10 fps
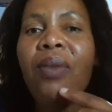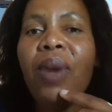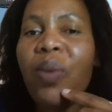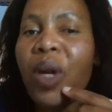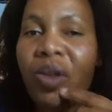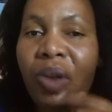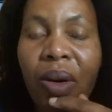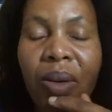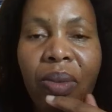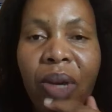what went
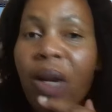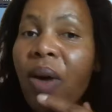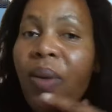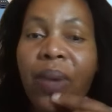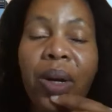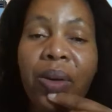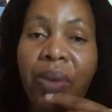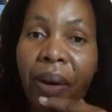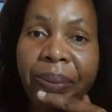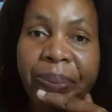wrong. We know what went
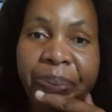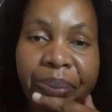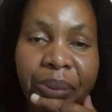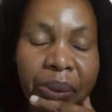wrong.